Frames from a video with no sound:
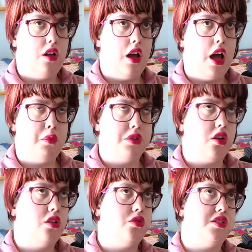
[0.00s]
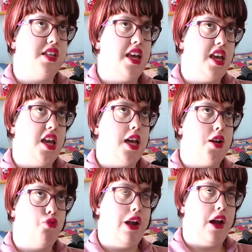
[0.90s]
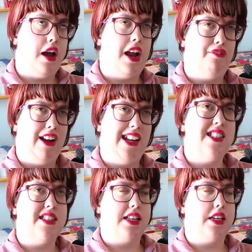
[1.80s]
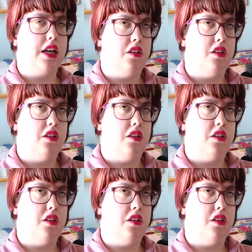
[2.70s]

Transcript: I was going to say a realistic kind